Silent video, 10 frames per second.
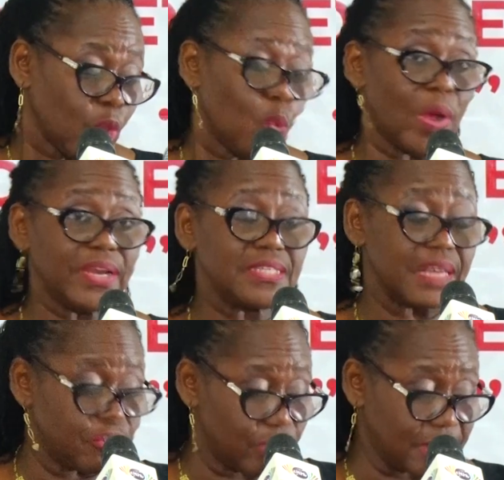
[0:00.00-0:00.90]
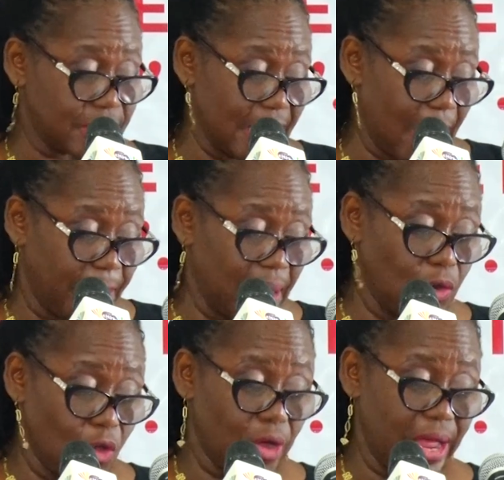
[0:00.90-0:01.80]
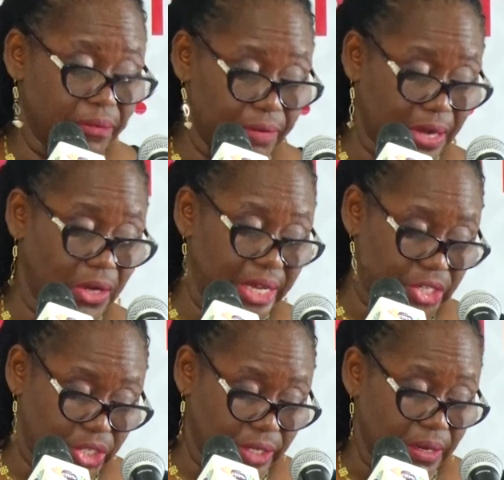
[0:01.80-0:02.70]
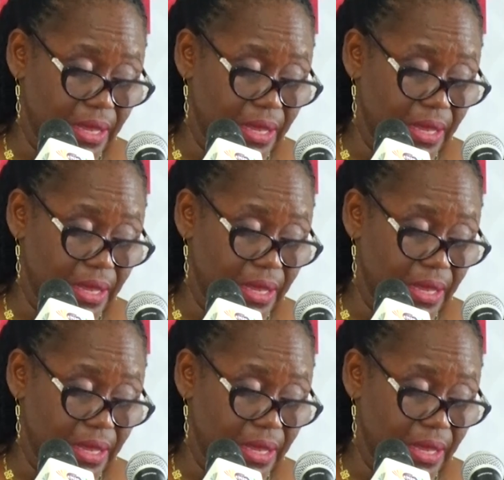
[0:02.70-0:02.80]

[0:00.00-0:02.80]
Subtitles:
What is interesting about law and regulation